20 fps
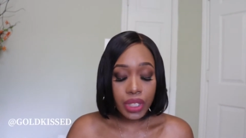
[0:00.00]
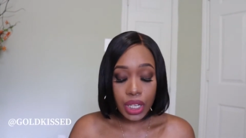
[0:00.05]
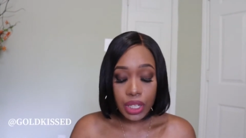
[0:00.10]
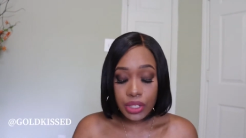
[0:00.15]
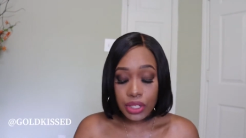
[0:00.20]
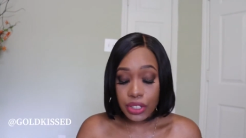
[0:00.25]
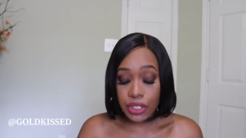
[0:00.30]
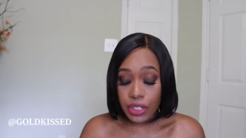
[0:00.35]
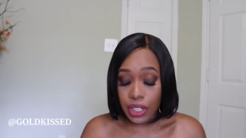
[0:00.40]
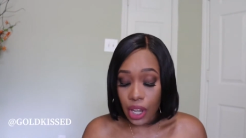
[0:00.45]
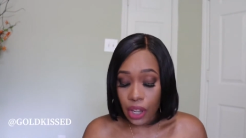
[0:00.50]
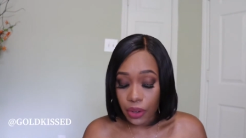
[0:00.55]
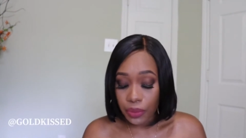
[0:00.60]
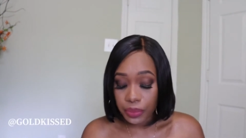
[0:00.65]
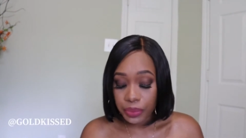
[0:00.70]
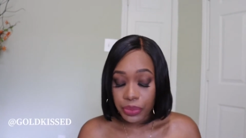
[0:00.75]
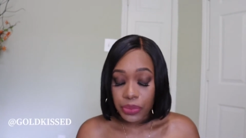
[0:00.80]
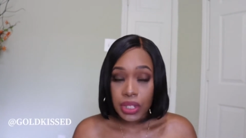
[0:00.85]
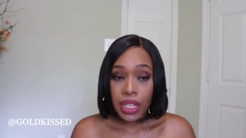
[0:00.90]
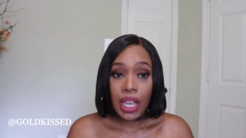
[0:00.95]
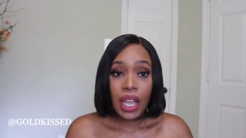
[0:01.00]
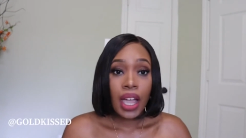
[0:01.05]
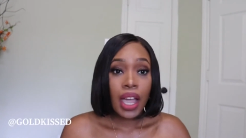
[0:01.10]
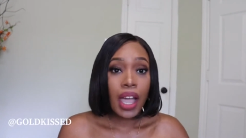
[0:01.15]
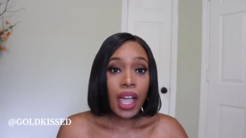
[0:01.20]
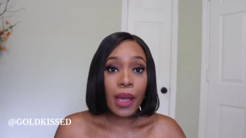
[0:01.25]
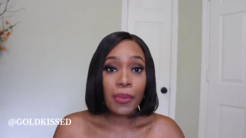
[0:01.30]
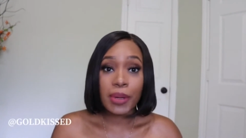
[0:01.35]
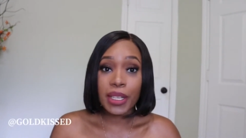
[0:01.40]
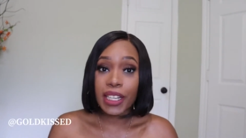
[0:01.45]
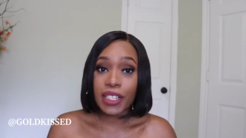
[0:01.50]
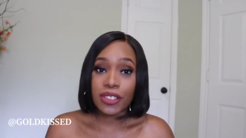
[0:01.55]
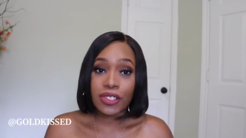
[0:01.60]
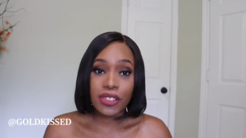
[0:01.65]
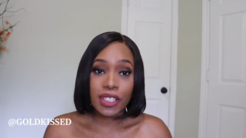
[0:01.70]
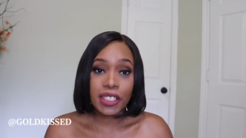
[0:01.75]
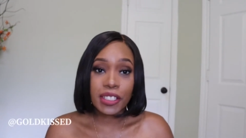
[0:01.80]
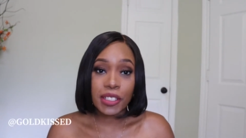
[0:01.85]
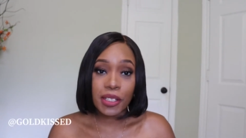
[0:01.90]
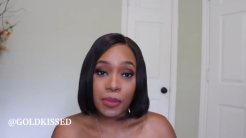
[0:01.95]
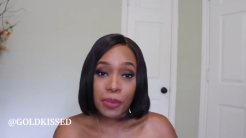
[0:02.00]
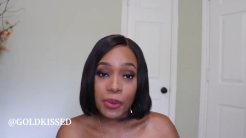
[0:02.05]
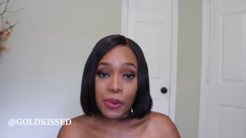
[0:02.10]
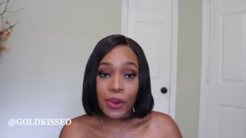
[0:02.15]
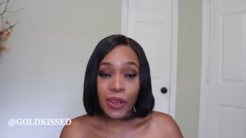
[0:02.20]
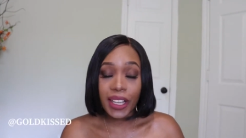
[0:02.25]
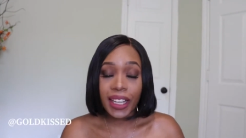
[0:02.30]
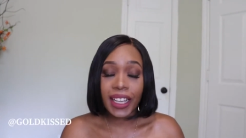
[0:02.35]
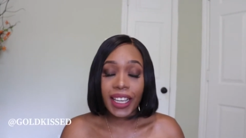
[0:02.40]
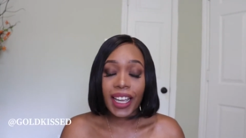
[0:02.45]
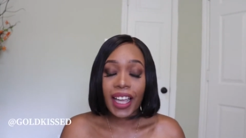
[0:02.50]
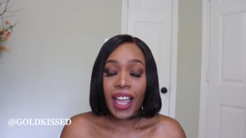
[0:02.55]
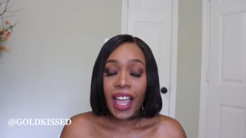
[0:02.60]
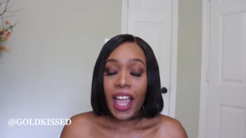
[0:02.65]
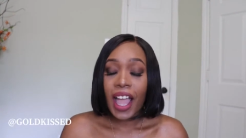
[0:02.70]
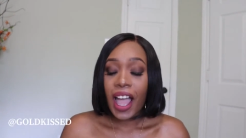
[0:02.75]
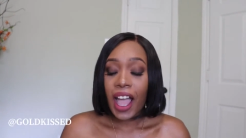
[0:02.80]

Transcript: So I'm gonna get straight to the point.